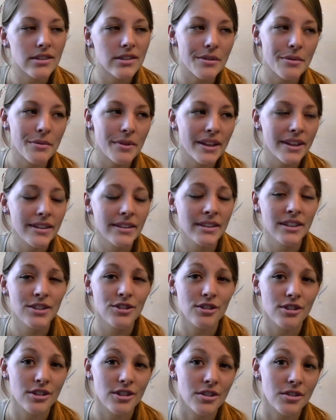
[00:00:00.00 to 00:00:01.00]
the less
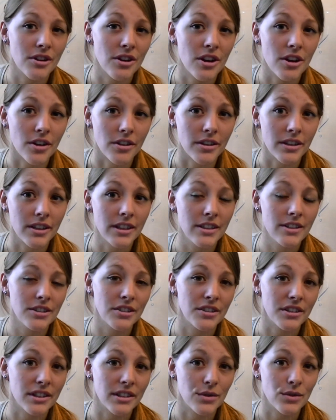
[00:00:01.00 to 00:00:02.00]
ninjas there are, the
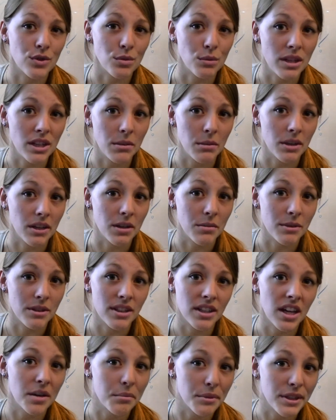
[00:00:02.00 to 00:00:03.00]
easier it is for me to become the
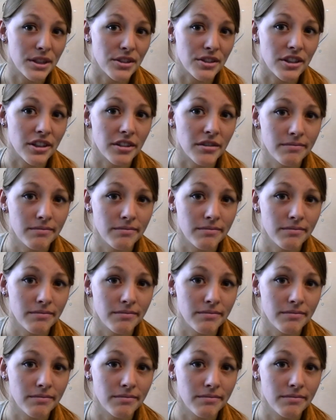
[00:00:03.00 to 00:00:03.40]
top ninja.